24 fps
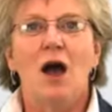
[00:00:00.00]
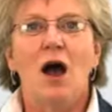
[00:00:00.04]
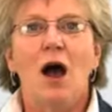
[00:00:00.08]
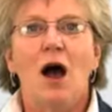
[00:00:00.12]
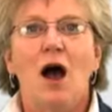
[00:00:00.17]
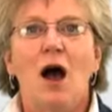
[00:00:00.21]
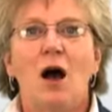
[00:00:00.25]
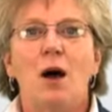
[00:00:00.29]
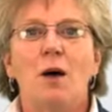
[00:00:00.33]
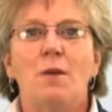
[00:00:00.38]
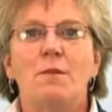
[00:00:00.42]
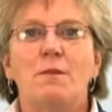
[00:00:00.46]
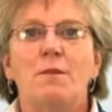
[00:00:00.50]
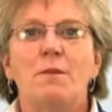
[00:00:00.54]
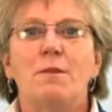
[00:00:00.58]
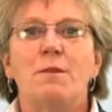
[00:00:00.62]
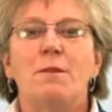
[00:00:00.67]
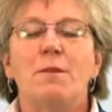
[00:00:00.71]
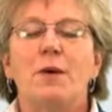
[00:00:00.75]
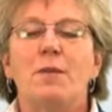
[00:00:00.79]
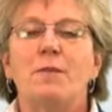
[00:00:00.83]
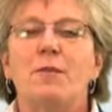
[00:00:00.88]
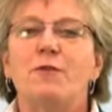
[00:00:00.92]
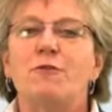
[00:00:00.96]

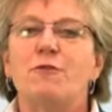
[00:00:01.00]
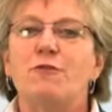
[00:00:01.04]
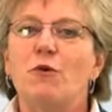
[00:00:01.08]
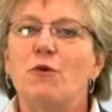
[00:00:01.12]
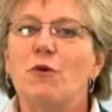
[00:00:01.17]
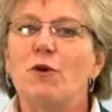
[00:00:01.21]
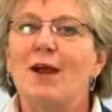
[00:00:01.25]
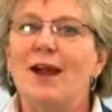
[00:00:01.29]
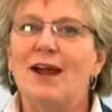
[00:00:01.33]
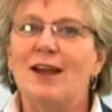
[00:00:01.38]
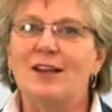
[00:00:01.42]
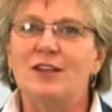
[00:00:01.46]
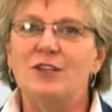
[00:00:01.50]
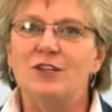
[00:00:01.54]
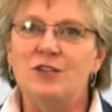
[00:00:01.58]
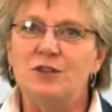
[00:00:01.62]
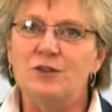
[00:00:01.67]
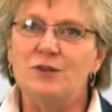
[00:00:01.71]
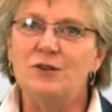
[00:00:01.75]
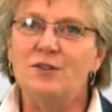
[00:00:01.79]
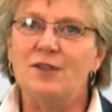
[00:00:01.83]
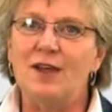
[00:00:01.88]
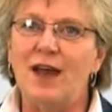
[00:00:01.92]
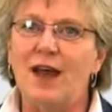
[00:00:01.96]
But before I
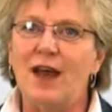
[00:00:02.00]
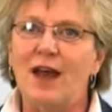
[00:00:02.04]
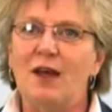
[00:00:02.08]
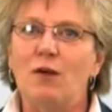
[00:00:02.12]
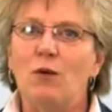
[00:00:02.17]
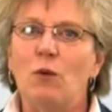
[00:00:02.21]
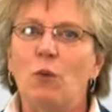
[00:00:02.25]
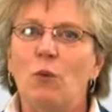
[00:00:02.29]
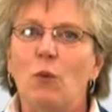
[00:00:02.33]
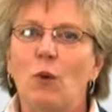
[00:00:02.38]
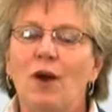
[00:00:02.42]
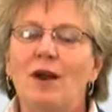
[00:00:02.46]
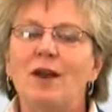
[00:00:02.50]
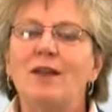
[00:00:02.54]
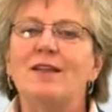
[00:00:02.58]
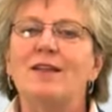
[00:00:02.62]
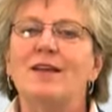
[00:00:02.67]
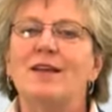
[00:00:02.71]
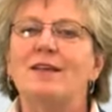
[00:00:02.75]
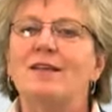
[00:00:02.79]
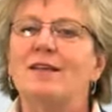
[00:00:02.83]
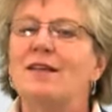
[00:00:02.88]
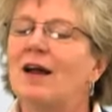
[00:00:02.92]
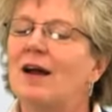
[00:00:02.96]
do that, one of
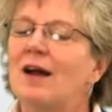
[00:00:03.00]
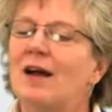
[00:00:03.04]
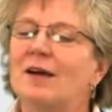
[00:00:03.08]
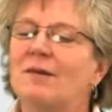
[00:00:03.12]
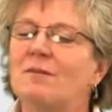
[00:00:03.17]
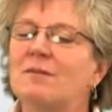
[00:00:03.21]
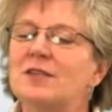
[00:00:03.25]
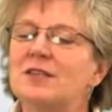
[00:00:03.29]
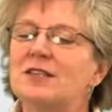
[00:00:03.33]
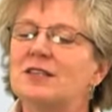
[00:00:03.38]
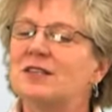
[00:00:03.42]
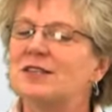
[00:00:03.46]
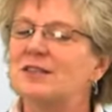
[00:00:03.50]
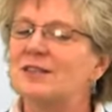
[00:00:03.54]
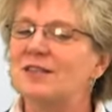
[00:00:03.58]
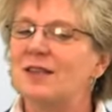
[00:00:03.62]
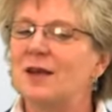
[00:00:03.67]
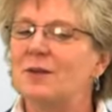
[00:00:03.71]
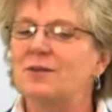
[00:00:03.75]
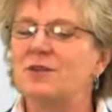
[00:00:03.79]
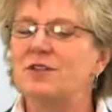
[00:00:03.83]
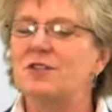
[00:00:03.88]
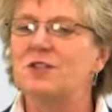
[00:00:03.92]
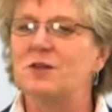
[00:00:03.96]
the
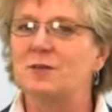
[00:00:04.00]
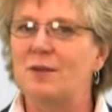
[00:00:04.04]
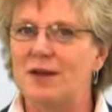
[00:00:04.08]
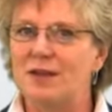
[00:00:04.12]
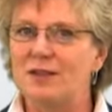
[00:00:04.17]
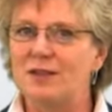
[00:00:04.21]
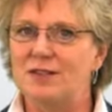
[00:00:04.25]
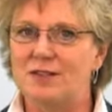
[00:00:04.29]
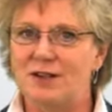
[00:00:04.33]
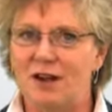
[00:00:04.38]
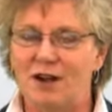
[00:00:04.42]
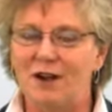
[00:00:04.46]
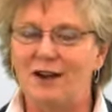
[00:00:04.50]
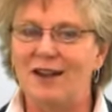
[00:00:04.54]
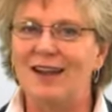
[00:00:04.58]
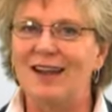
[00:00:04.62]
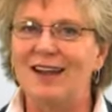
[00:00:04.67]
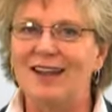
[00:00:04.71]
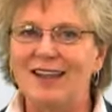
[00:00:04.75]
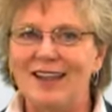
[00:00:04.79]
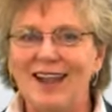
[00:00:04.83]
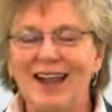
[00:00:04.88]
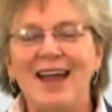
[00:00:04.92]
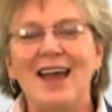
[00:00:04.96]
misconceptions about Stark,
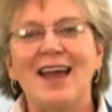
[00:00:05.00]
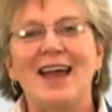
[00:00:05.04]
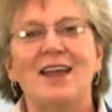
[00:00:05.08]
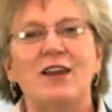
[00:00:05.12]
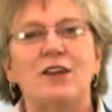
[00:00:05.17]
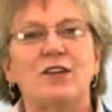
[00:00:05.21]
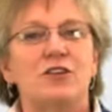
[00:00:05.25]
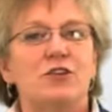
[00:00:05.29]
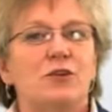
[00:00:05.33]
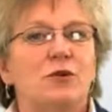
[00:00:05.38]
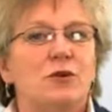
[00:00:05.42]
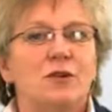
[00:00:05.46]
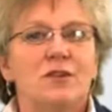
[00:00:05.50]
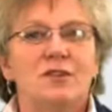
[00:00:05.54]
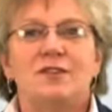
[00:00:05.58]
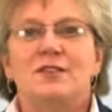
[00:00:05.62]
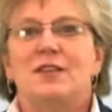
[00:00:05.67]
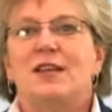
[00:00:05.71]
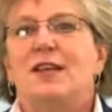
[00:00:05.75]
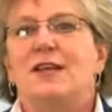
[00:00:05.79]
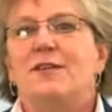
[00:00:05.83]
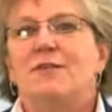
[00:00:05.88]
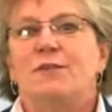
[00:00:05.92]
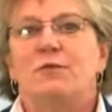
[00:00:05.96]
again, is who does
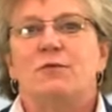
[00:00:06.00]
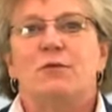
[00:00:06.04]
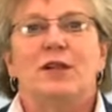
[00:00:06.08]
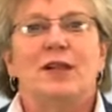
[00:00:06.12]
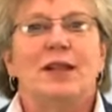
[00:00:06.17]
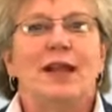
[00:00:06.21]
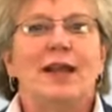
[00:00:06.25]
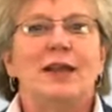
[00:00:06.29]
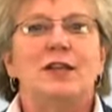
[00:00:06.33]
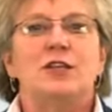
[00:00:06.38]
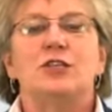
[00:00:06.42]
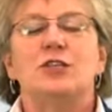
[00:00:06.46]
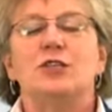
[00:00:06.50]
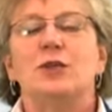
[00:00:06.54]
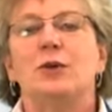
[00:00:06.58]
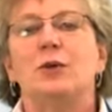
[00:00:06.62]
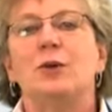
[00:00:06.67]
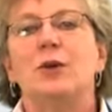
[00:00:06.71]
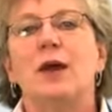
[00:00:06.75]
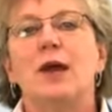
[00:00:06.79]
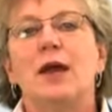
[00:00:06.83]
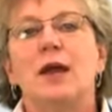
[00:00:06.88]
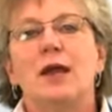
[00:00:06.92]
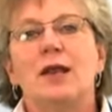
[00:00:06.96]
it even relate
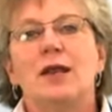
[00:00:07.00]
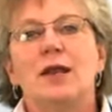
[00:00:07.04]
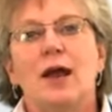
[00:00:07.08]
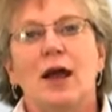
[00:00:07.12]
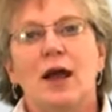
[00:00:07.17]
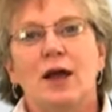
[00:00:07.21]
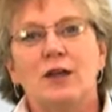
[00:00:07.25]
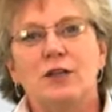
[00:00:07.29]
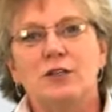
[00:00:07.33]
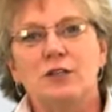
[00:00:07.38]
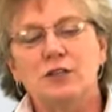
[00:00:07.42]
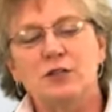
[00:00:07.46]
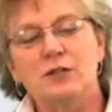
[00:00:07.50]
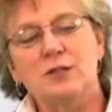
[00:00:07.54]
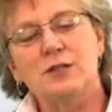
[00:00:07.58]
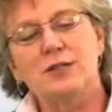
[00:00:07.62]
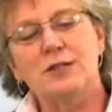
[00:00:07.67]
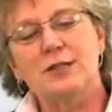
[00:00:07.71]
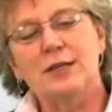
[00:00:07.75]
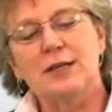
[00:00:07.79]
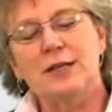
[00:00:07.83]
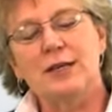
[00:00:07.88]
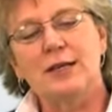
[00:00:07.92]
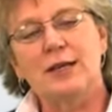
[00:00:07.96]
to? Now, as you'll
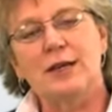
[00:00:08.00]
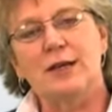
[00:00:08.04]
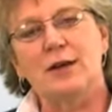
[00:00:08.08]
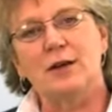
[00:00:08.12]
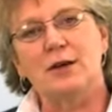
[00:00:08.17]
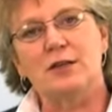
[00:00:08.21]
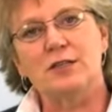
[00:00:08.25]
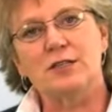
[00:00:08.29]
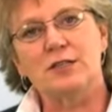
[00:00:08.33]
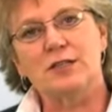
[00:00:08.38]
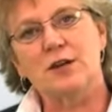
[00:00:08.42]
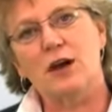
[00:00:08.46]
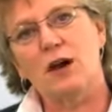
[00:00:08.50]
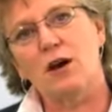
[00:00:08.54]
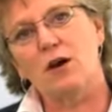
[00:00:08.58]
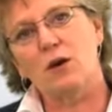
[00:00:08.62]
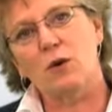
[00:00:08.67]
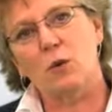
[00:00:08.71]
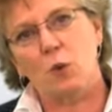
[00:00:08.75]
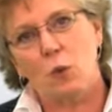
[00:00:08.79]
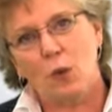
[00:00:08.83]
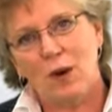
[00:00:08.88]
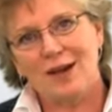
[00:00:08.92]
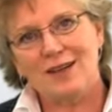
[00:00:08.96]
see here,
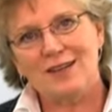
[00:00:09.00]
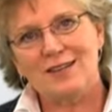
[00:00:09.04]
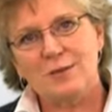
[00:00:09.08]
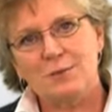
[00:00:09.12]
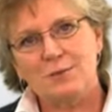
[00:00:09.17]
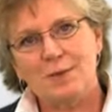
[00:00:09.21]
Stark was